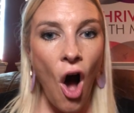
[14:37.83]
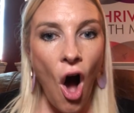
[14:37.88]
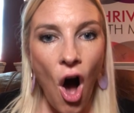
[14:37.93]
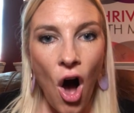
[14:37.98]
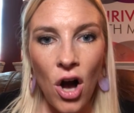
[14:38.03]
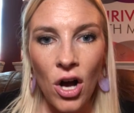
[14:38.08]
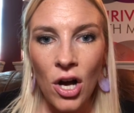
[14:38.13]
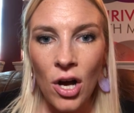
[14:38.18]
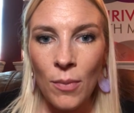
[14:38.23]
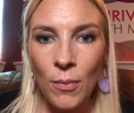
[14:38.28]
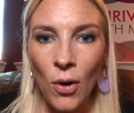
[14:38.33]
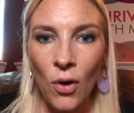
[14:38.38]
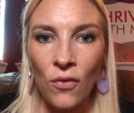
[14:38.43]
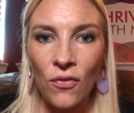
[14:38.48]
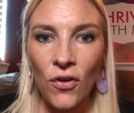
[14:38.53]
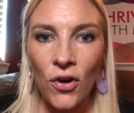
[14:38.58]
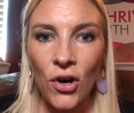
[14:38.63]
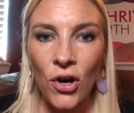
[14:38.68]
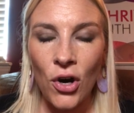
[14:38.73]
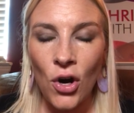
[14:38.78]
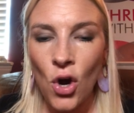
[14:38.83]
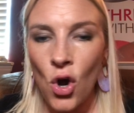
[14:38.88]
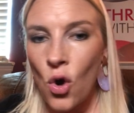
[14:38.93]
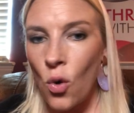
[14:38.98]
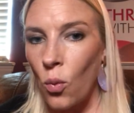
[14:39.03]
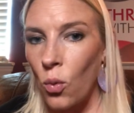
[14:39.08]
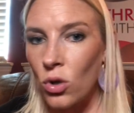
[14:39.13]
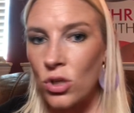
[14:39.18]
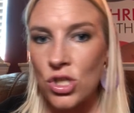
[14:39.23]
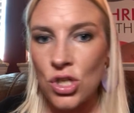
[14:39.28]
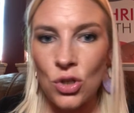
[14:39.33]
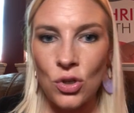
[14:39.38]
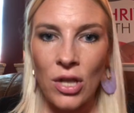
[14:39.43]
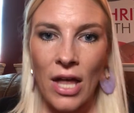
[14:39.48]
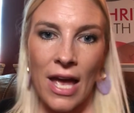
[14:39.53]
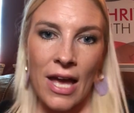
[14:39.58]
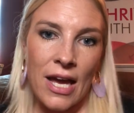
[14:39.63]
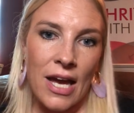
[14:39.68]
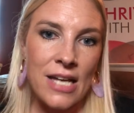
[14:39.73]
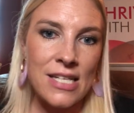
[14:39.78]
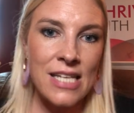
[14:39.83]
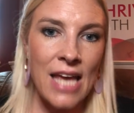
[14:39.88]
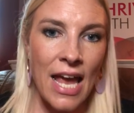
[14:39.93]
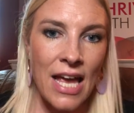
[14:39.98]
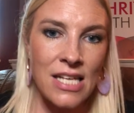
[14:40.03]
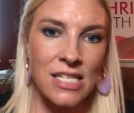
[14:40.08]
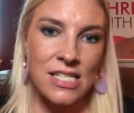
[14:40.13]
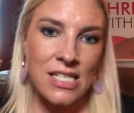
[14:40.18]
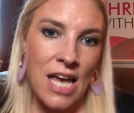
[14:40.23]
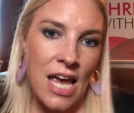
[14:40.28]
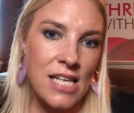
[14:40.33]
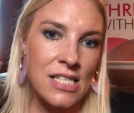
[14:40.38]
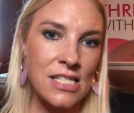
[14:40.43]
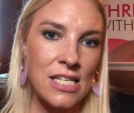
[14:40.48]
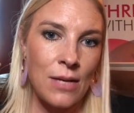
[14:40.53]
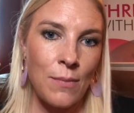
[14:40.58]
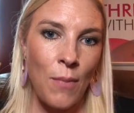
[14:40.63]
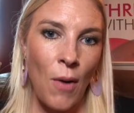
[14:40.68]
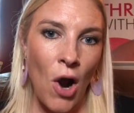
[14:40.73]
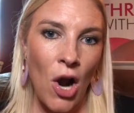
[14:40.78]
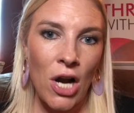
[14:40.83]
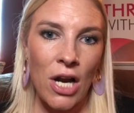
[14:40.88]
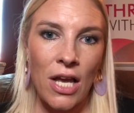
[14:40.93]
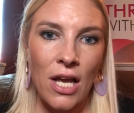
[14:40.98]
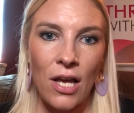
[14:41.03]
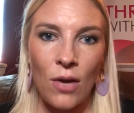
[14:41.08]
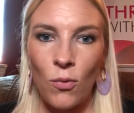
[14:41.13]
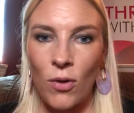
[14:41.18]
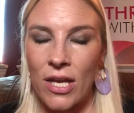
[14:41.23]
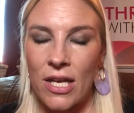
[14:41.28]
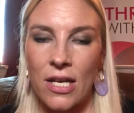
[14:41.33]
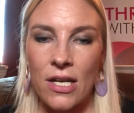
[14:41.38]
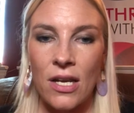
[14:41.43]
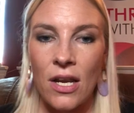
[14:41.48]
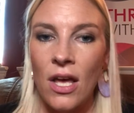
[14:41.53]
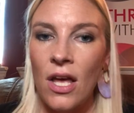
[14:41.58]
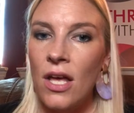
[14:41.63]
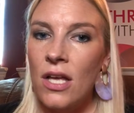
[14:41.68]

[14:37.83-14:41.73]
All come over. We'll do a taste testing party. We can